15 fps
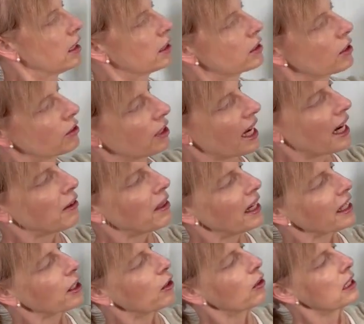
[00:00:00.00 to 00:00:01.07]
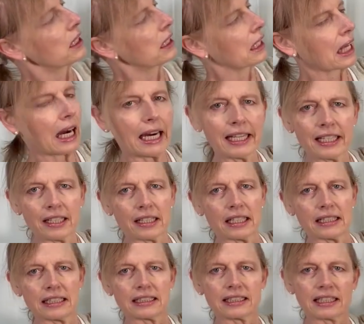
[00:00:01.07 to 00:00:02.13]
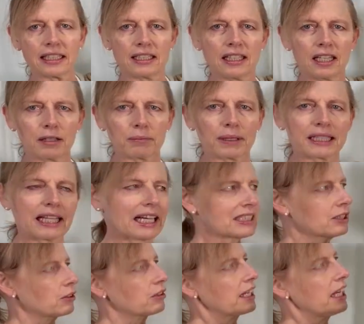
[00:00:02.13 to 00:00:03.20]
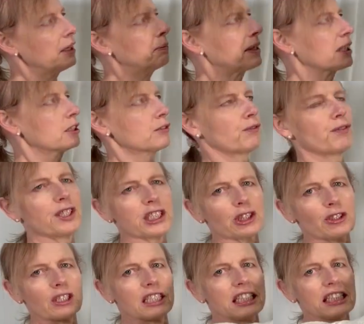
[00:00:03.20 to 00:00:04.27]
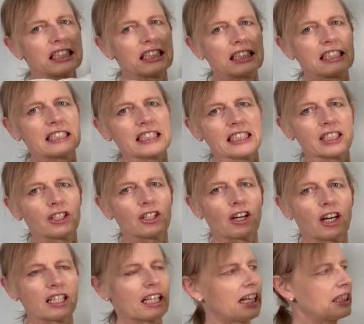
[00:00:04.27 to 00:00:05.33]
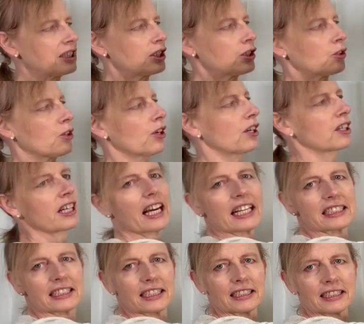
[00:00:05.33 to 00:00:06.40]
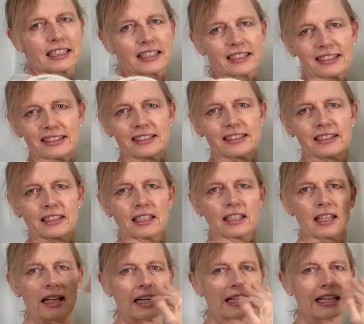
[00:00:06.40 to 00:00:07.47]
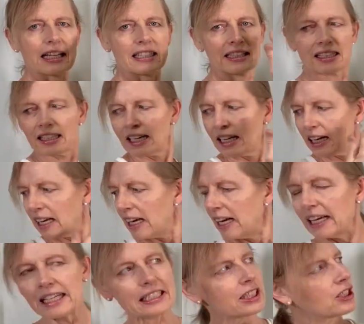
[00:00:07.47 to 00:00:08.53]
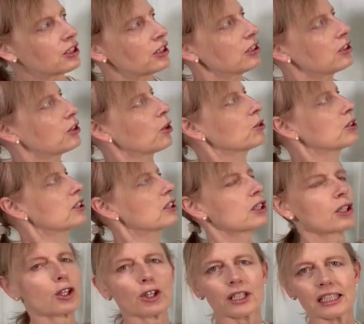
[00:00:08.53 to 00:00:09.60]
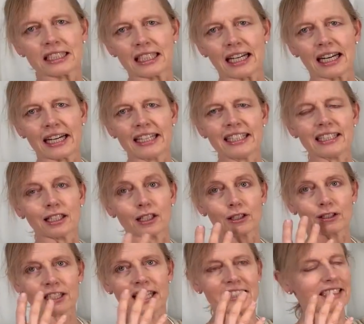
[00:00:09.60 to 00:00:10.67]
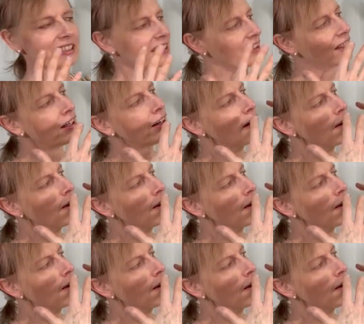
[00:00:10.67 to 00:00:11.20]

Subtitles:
So now I go a little higher than this here, but that's okay because visually this is not as strong as this here is. Again, it's don't just look at the height, look at the